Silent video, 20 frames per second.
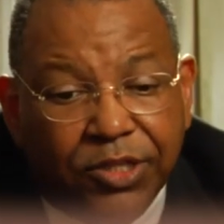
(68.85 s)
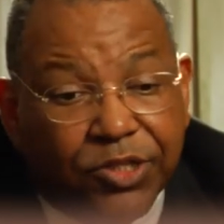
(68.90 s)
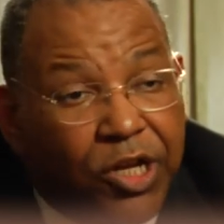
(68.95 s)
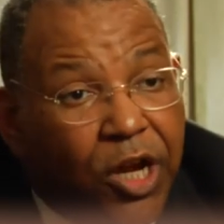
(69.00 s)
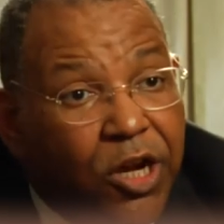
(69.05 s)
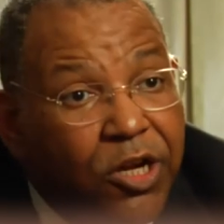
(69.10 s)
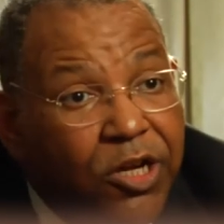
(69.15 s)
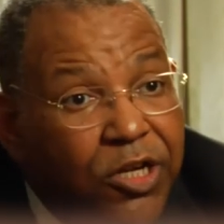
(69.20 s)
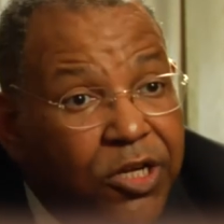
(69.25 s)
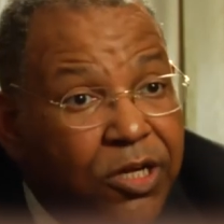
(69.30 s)

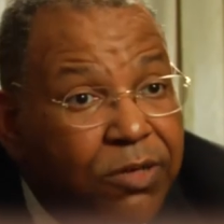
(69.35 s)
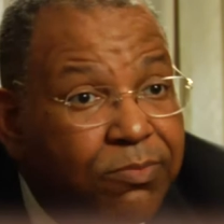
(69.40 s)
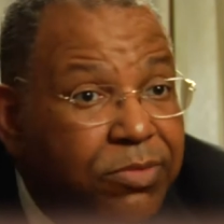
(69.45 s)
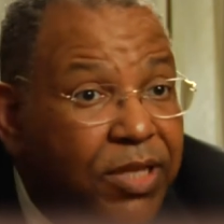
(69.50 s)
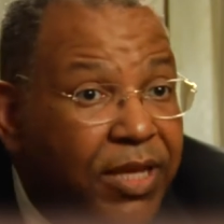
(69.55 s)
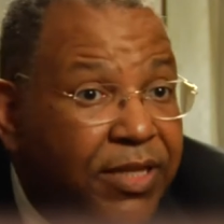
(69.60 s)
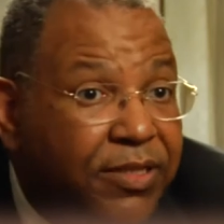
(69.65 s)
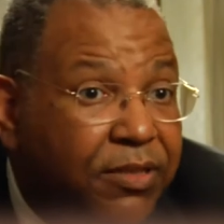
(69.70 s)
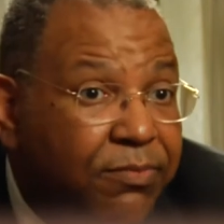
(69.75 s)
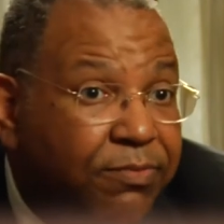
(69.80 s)
Darker
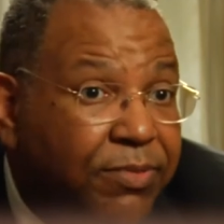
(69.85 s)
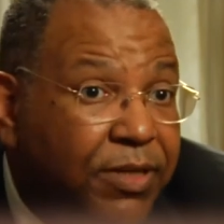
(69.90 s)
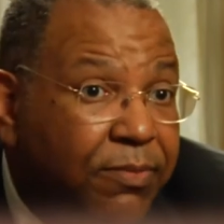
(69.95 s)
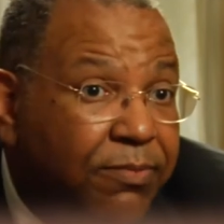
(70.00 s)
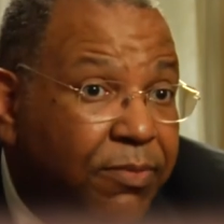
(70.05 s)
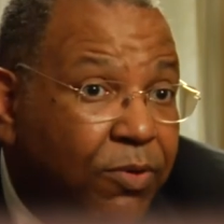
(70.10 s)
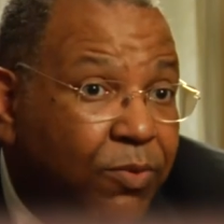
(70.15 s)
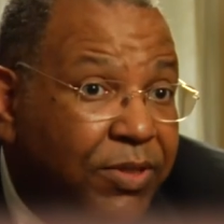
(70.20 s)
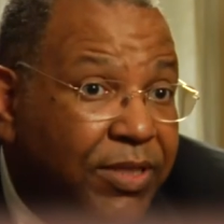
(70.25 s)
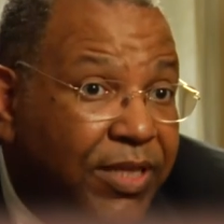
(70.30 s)
complected
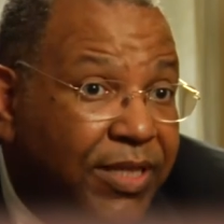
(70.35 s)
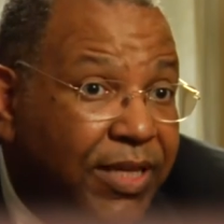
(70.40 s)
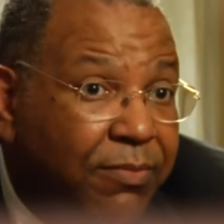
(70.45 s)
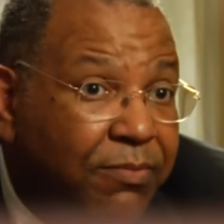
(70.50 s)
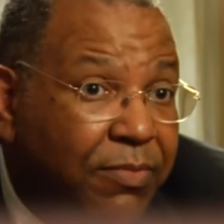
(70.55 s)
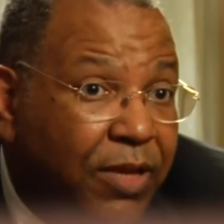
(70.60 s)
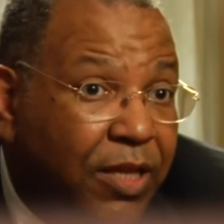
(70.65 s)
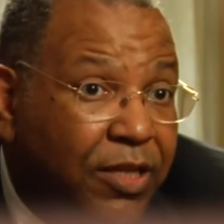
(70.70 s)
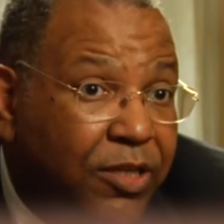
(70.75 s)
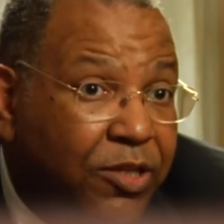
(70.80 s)
people, when they
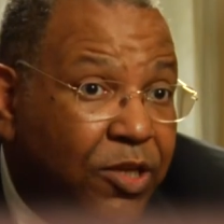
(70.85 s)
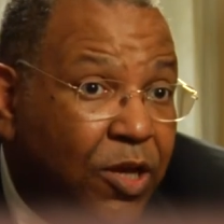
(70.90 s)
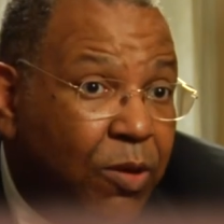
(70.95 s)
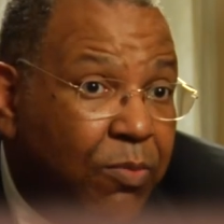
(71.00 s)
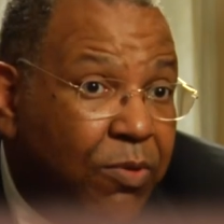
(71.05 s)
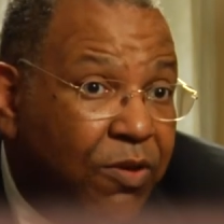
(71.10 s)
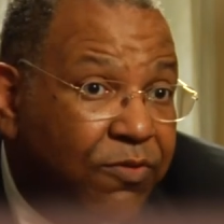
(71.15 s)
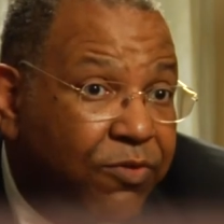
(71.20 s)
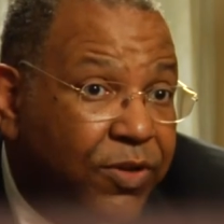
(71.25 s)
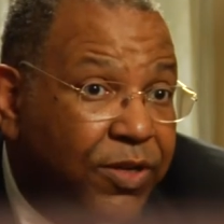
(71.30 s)
get
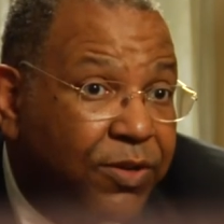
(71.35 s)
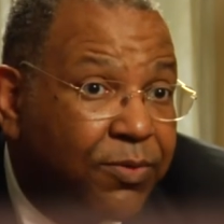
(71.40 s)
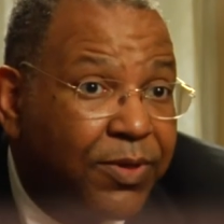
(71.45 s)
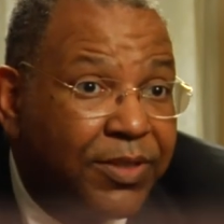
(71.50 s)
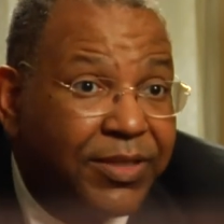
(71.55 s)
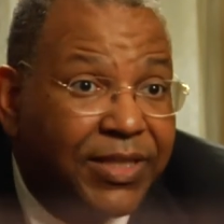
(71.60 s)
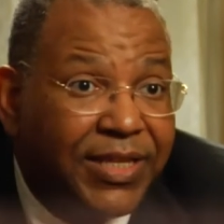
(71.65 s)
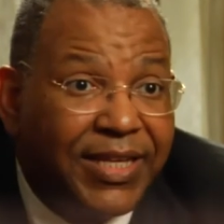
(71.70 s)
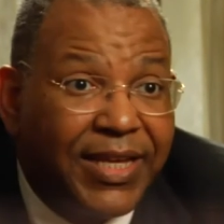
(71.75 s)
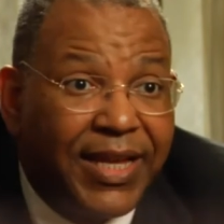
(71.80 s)
melanoma,
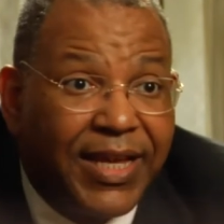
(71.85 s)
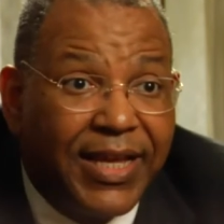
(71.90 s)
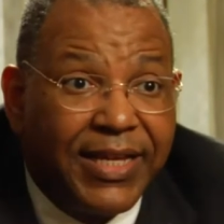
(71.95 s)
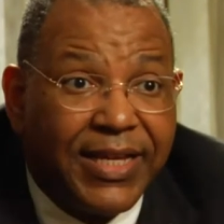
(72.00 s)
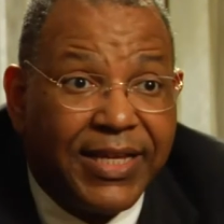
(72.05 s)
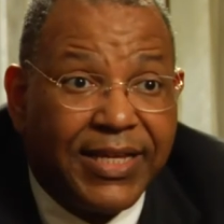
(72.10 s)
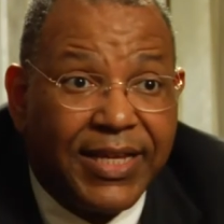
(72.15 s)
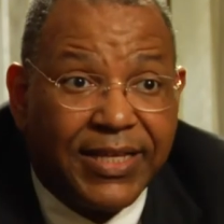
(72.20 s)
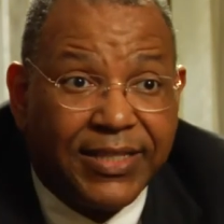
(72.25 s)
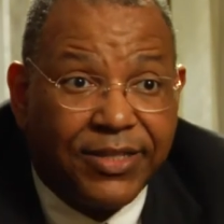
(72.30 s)
frequently
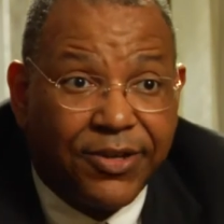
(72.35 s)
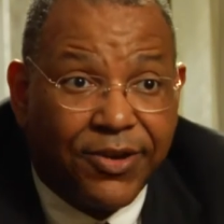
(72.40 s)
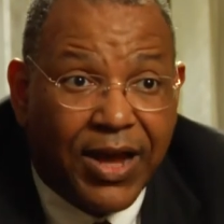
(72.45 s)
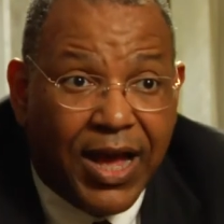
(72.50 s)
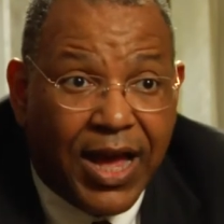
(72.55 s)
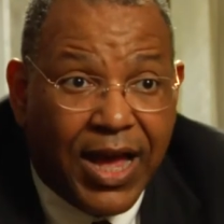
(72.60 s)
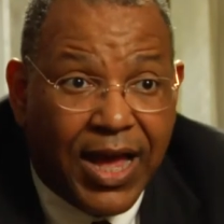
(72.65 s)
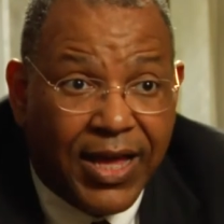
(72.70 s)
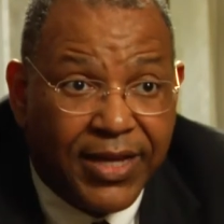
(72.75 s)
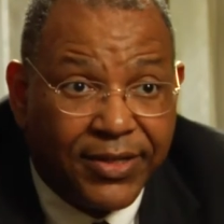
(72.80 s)
get it in
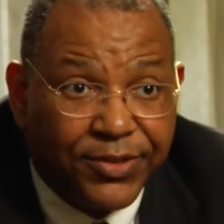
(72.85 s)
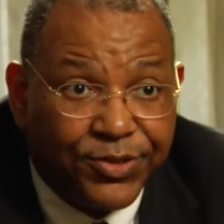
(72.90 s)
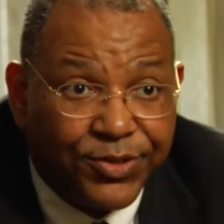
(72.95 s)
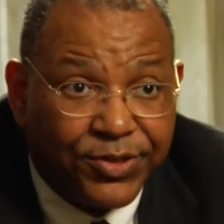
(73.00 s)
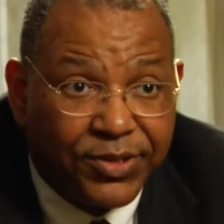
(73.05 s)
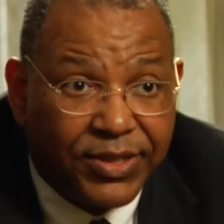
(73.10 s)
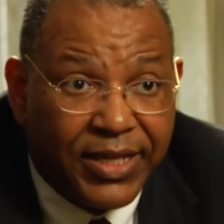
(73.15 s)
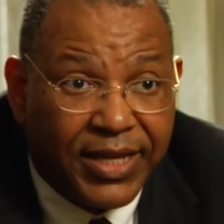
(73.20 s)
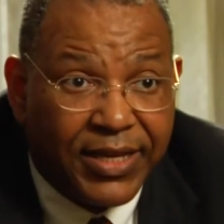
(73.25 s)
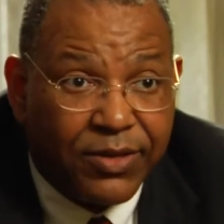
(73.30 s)
their
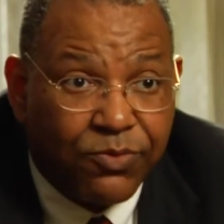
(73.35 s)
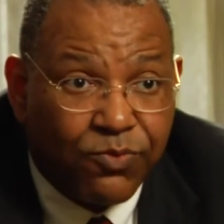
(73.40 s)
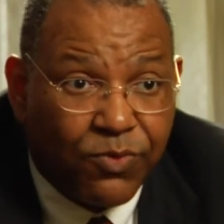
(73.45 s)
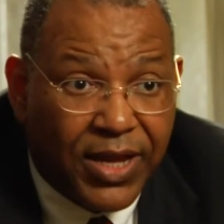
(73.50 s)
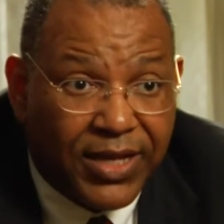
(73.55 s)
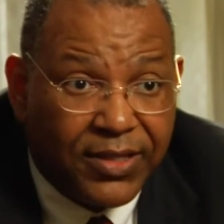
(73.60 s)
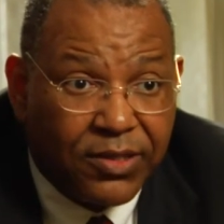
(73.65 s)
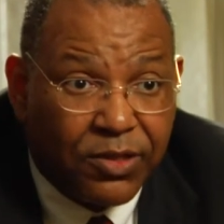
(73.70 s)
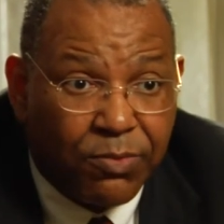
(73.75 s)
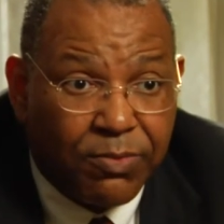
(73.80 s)
eyes. They get
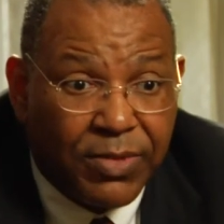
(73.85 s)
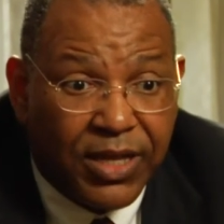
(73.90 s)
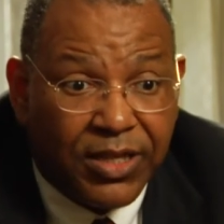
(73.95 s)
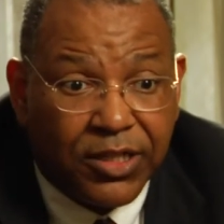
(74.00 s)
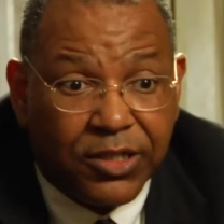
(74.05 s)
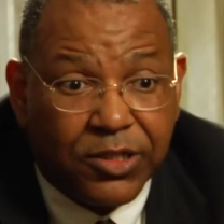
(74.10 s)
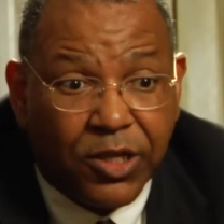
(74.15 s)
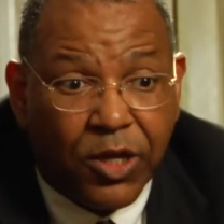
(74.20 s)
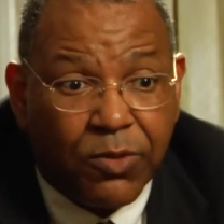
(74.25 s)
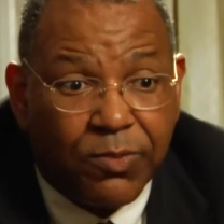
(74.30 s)
retinal
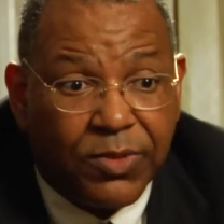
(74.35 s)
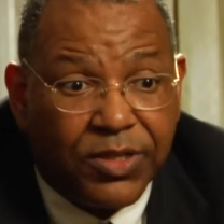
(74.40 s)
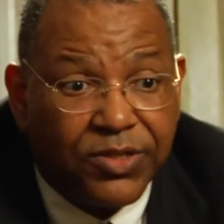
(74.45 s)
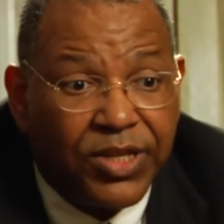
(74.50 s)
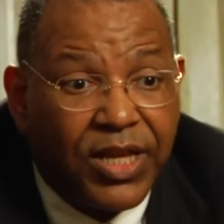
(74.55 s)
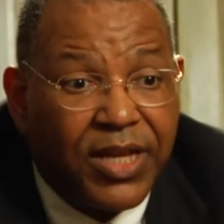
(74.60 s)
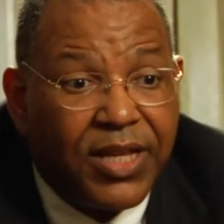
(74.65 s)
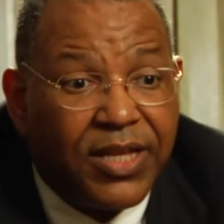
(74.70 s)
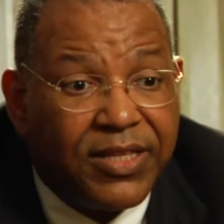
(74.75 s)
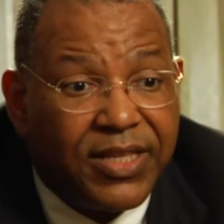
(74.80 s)
melanomas.